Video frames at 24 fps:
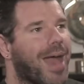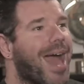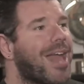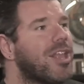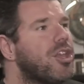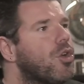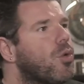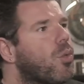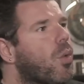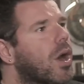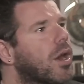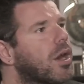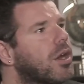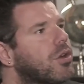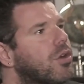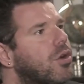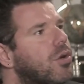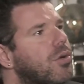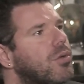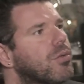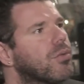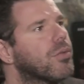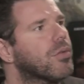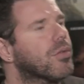And you want to
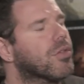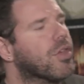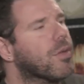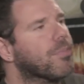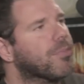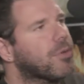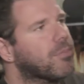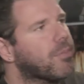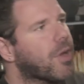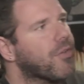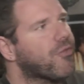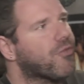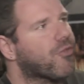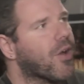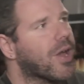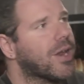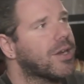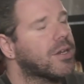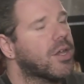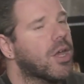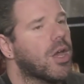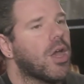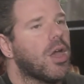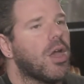know something, my
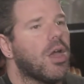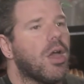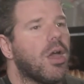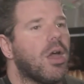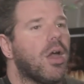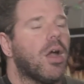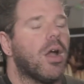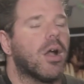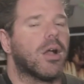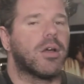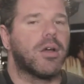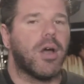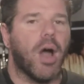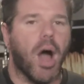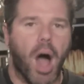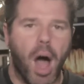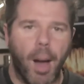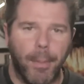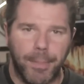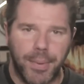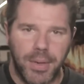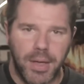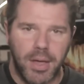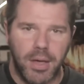friend?
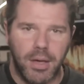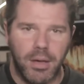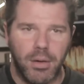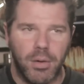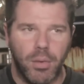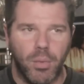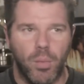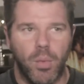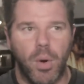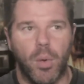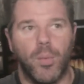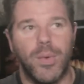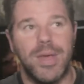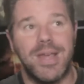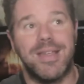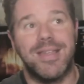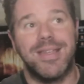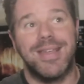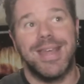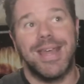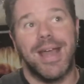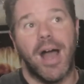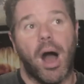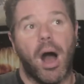Copying what we
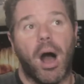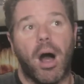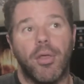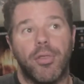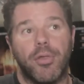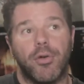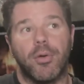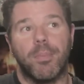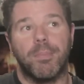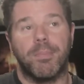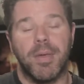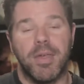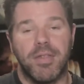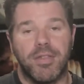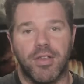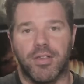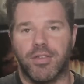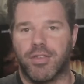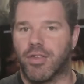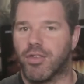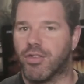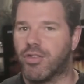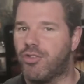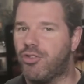see other
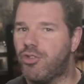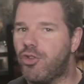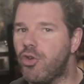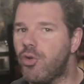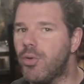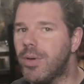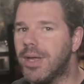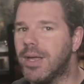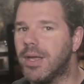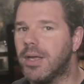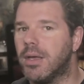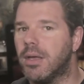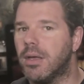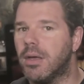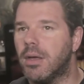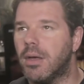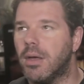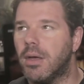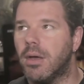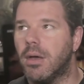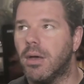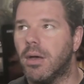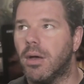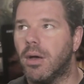businesses doing,
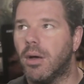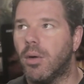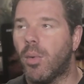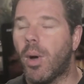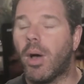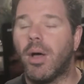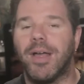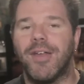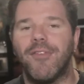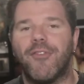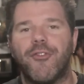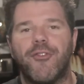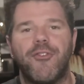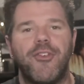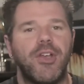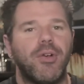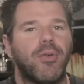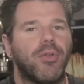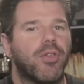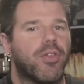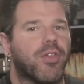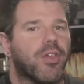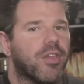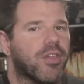well, it
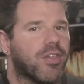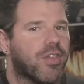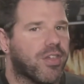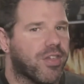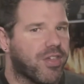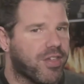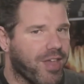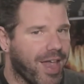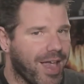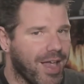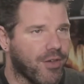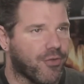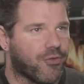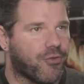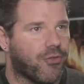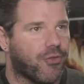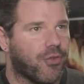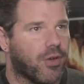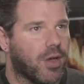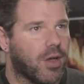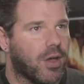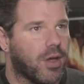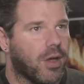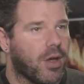feels safe.
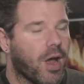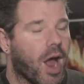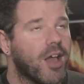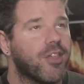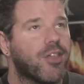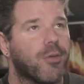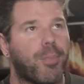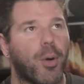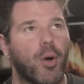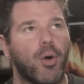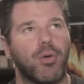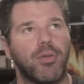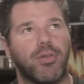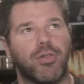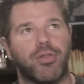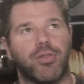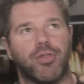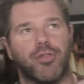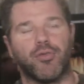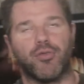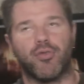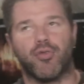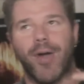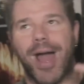I suppose
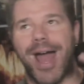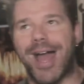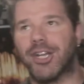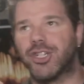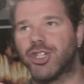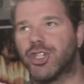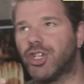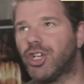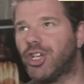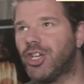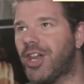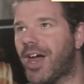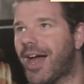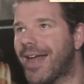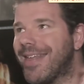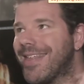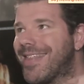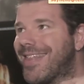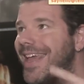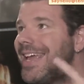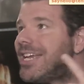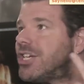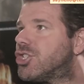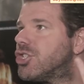the
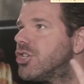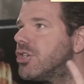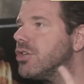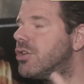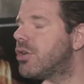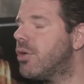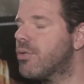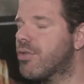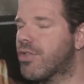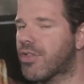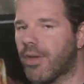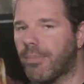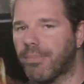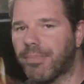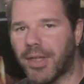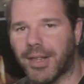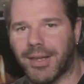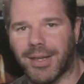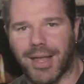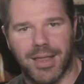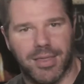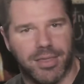rationalization goes something like